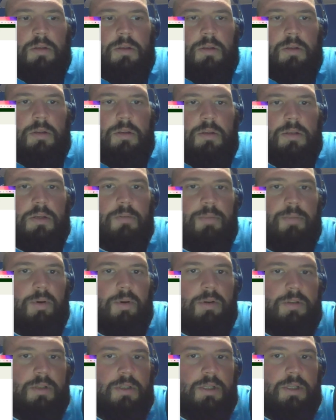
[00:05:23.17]
So
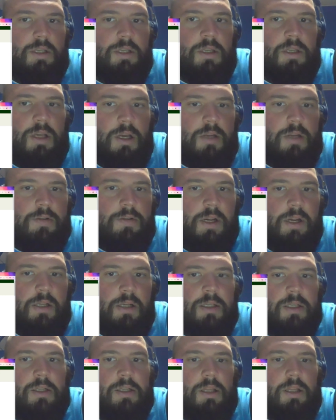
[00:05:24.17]
purchasing and
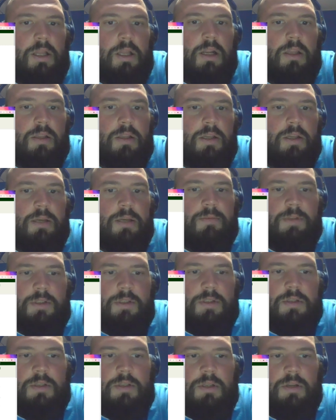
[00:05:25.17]
contracting, a lot of the times
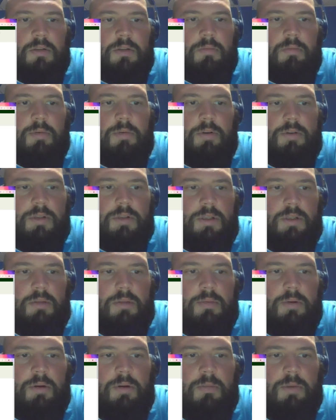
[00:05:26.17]
is, you know, their purchasing
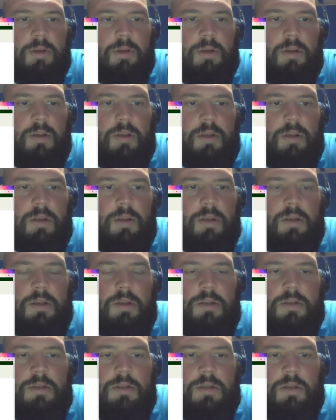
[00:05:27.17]
department.
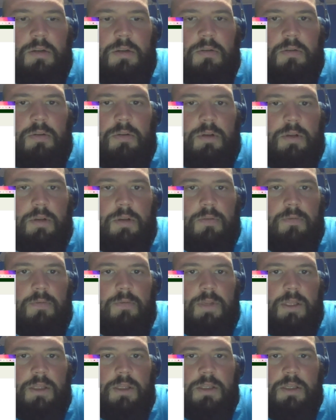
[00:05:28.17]
So
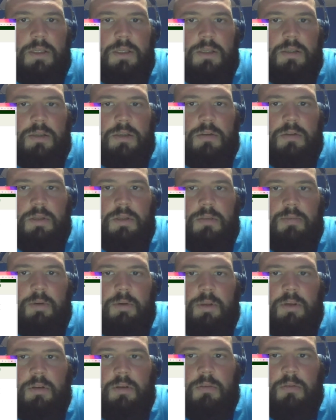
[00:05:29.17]
VT, so
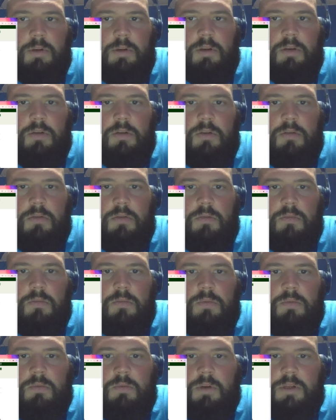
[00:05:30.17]
e-procurement
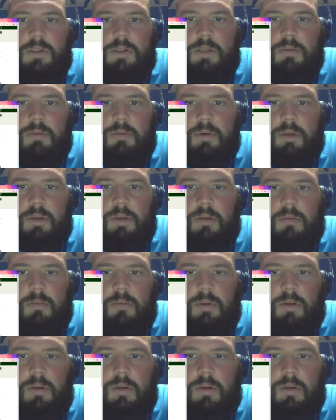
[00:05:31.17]
home. What is e-procurement?